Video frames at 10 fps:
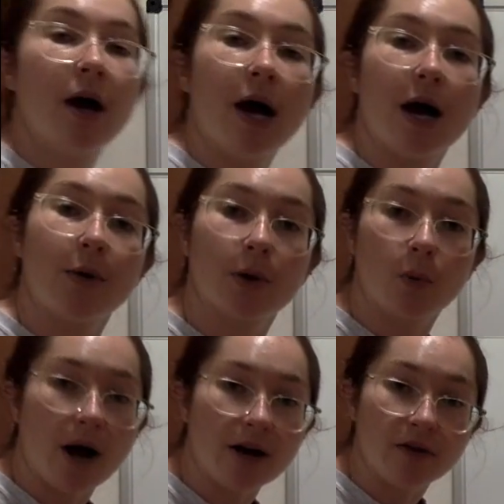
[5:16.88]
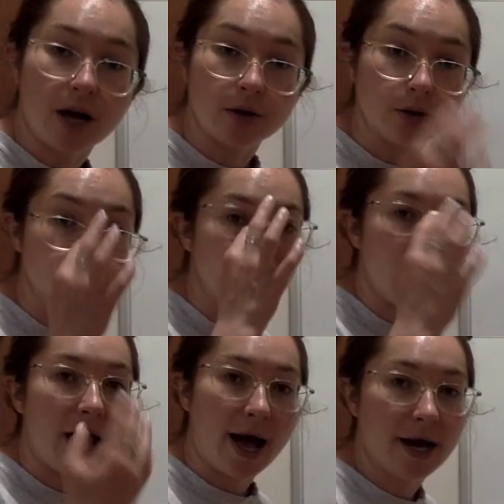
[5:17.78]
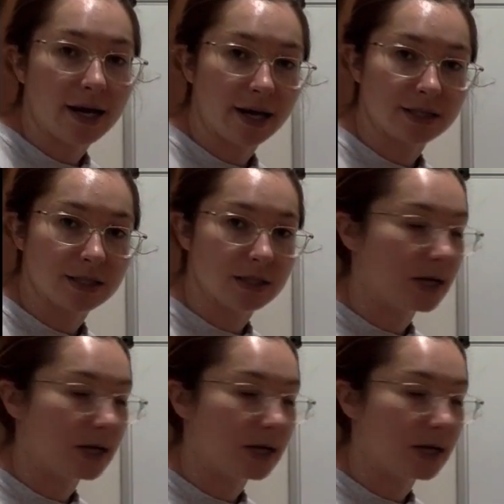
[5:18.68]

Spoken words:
our y value at x is